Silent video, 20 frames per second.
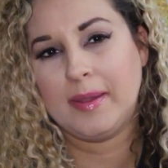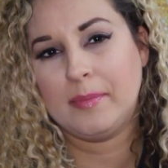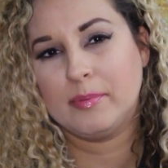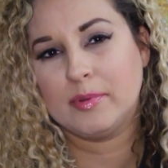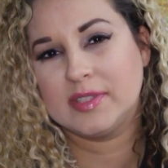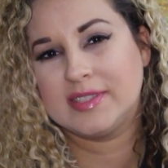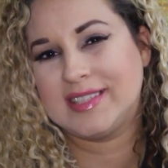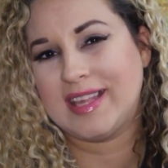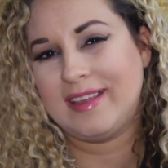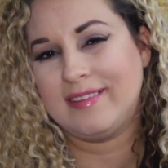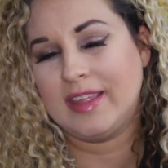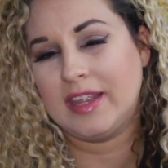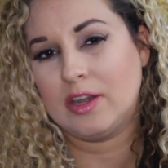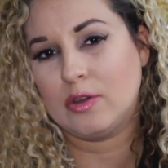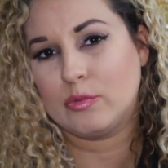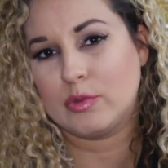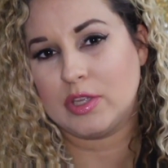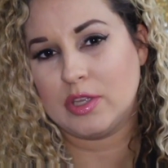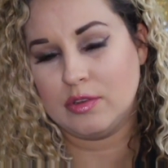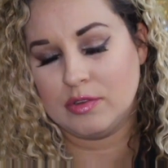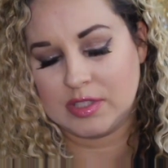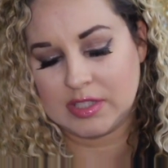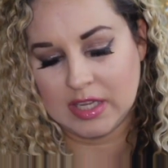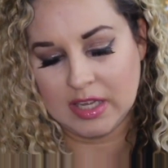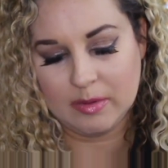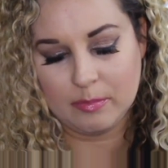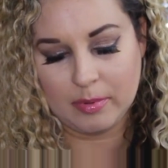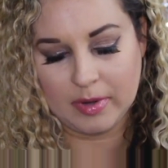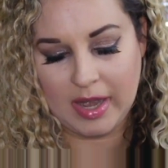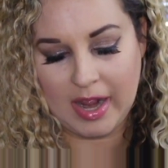people say they don't use
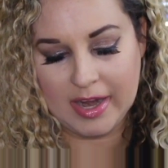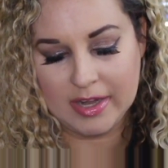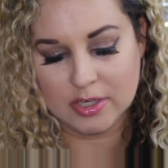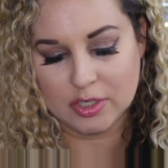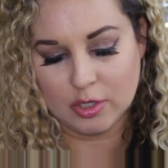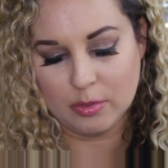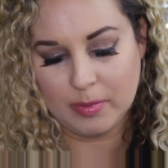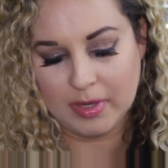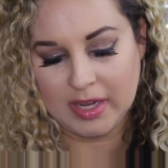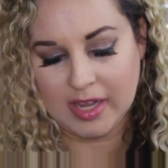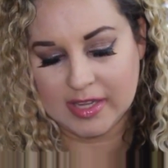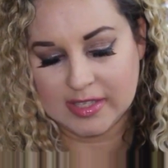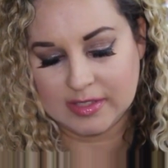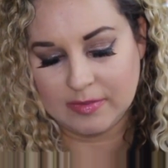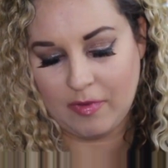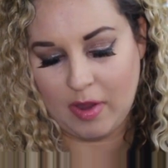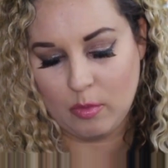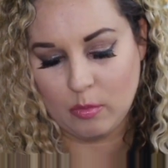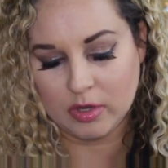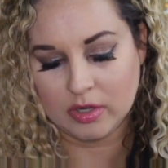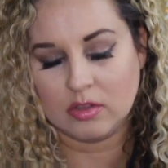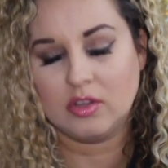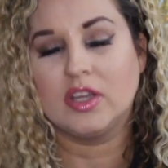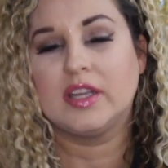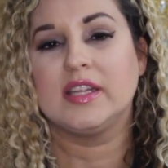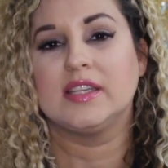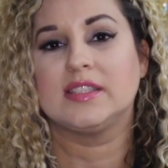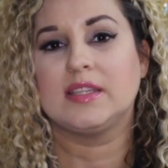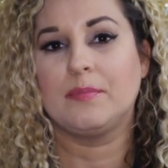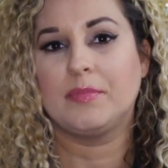it, but I do, because if I want to
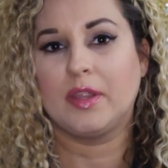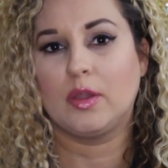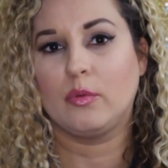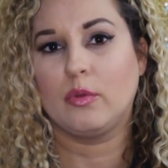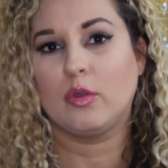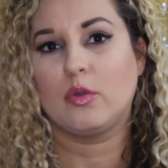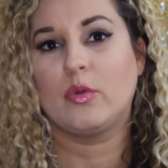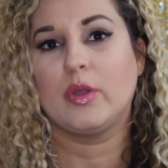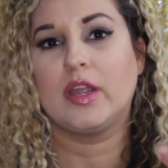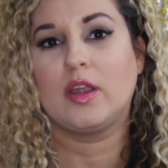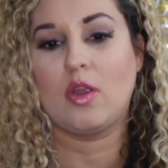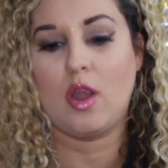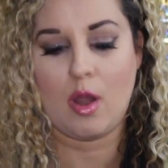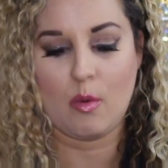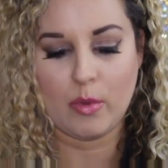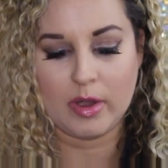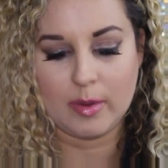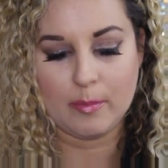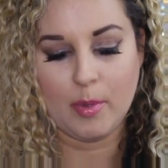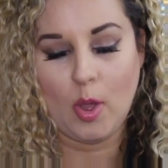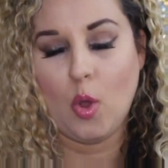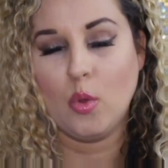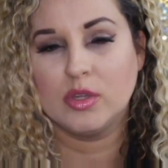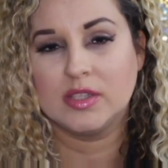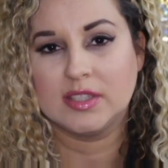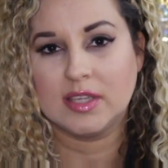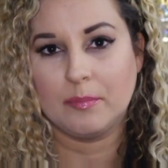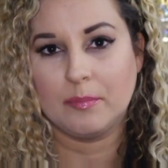look at something real quick, or I want to post